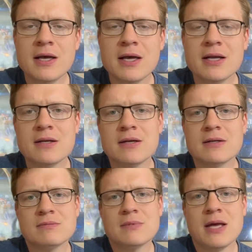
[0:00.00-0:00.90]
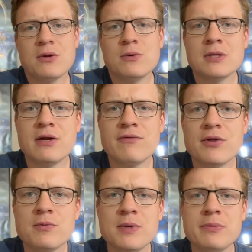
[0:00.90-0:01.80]
and I know a lot of
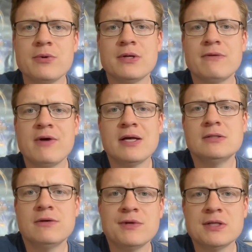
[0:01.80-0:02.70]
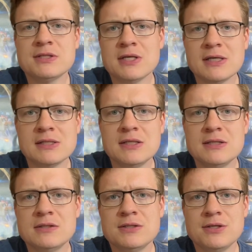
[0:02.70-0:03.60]
other people that have had events like
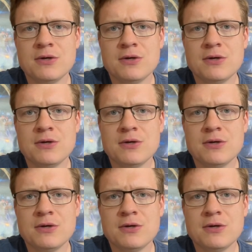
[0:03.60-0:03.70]
these,